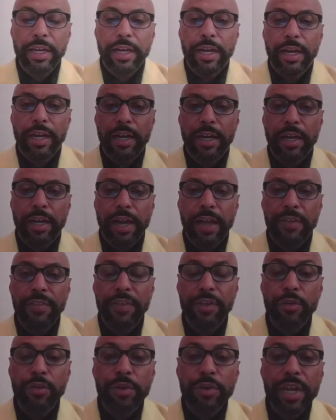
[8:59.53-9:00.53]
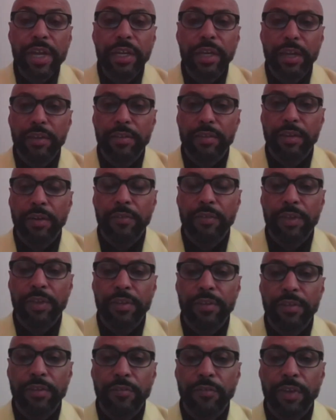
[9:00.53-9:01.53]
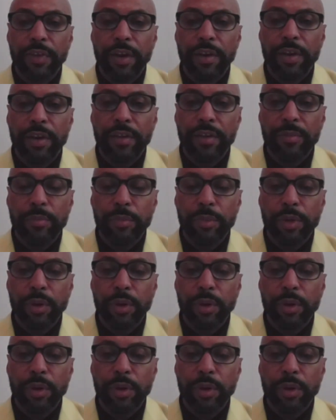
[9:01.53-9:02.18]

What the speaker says: and the uniqueness of these various